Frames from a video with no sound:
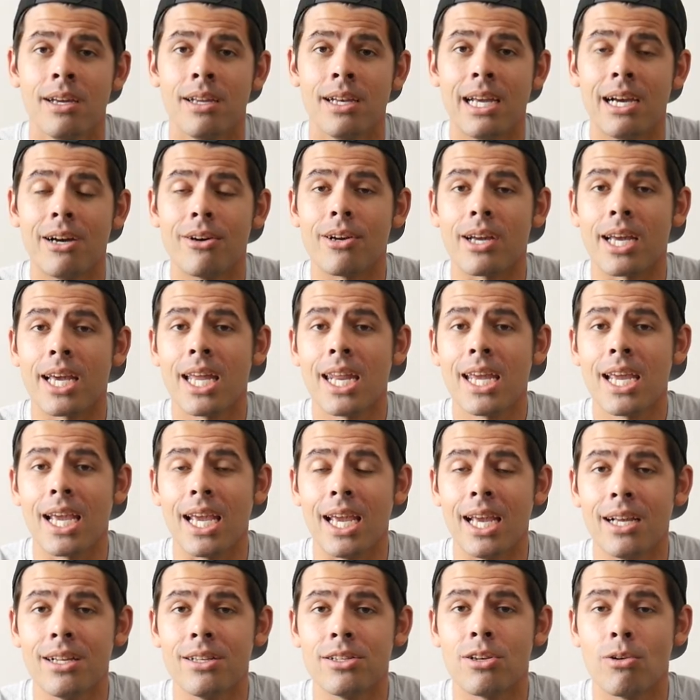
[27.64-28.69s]
Now, getting
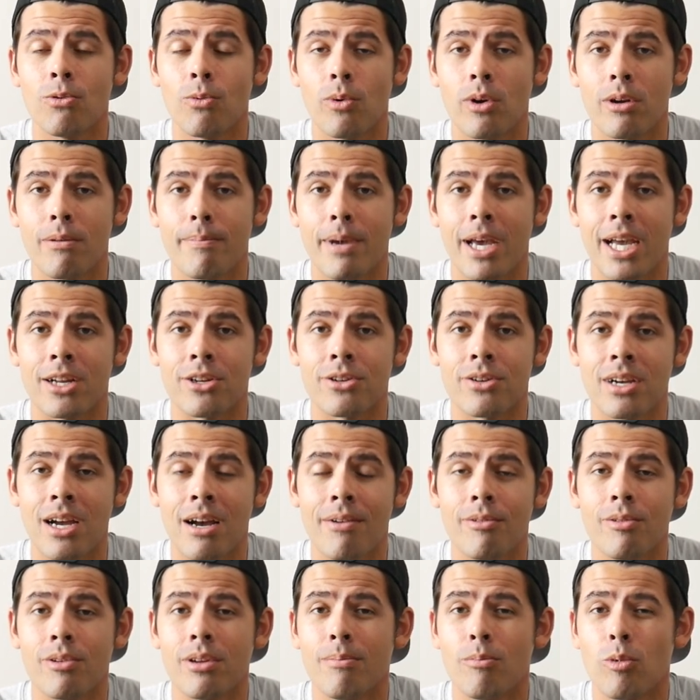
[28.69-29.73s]
into one bag
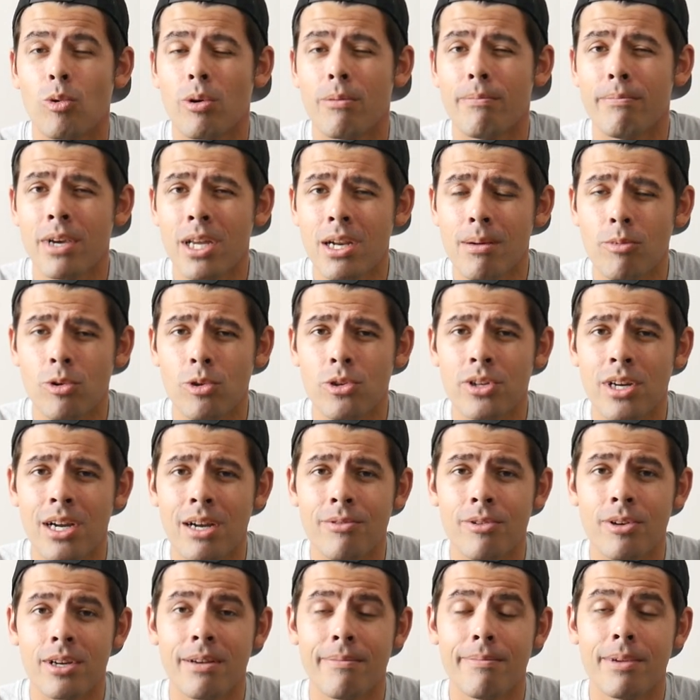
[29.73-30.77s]
travel and more minimal
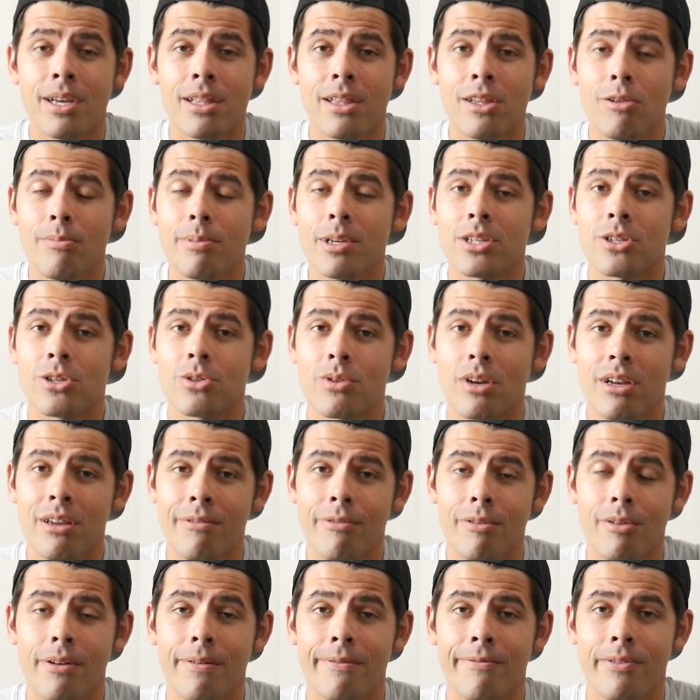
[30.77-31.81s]
travel can be a little bit
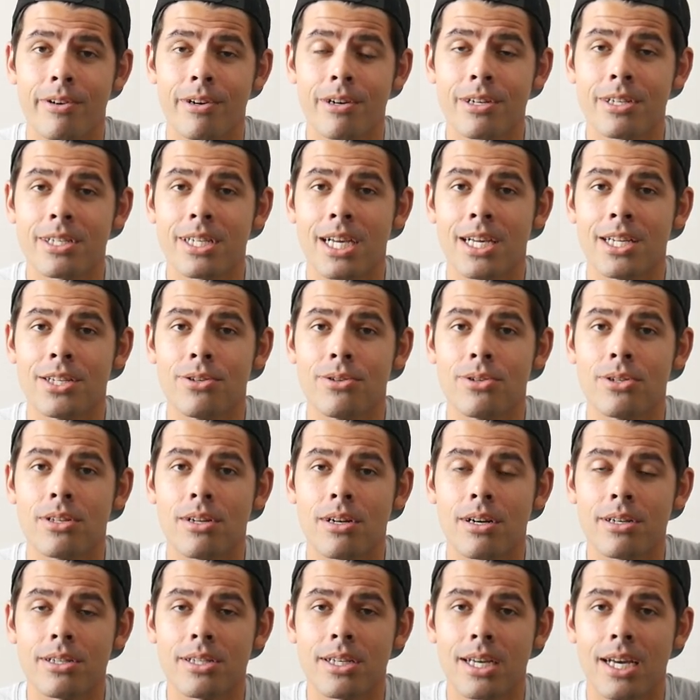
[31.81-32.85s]
stressful at first as you
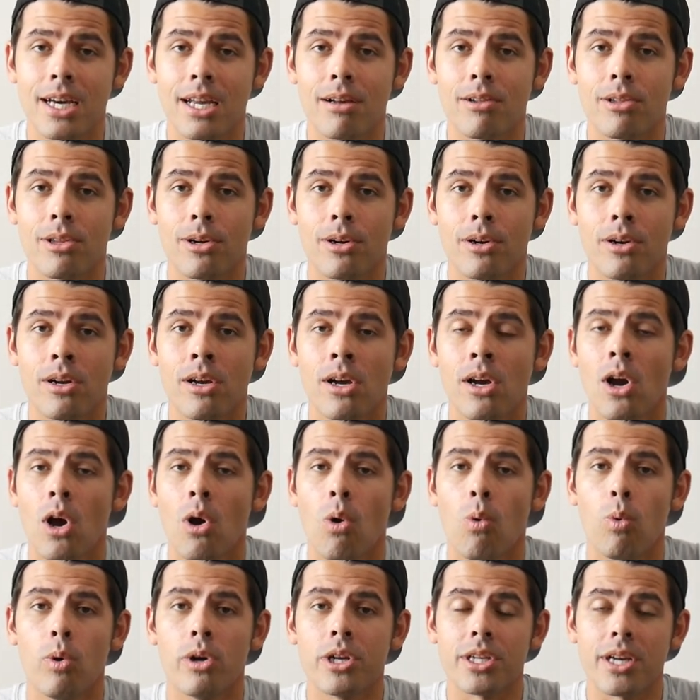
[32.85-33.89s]
start to kind of learn
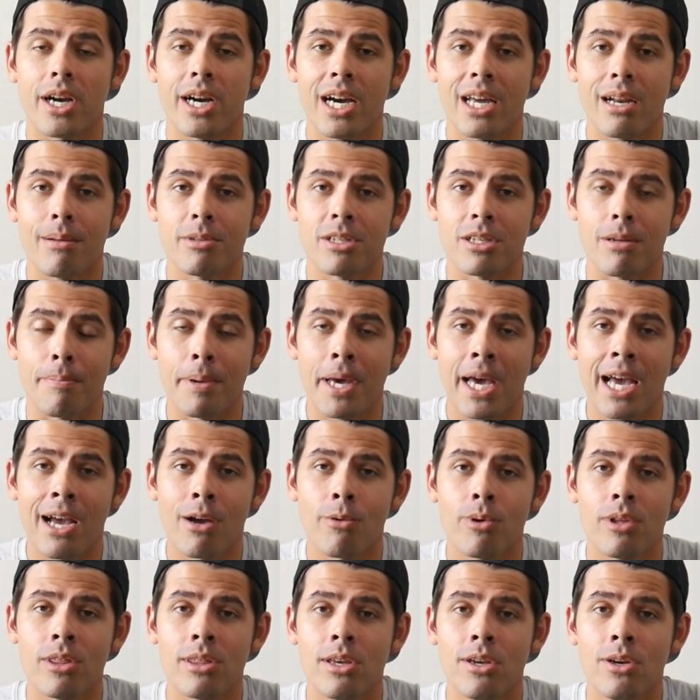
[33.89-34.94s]
which items to
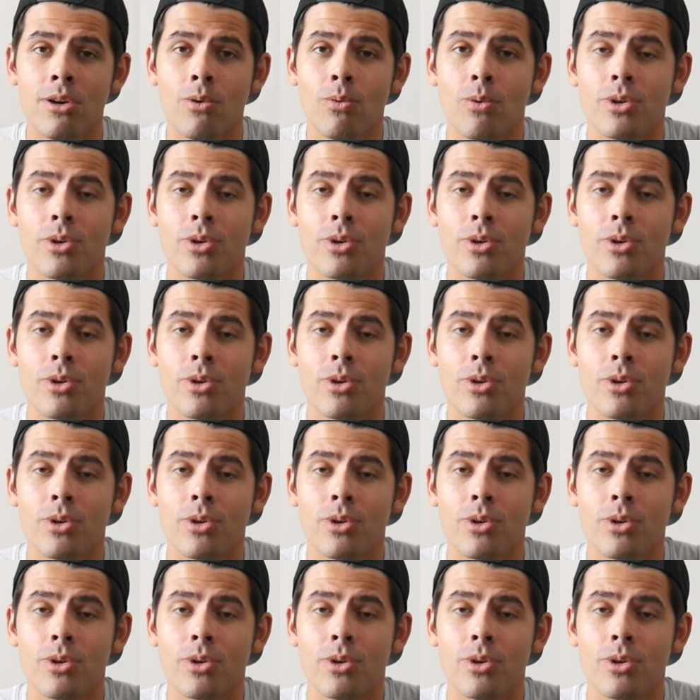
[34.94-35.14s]
pack with you,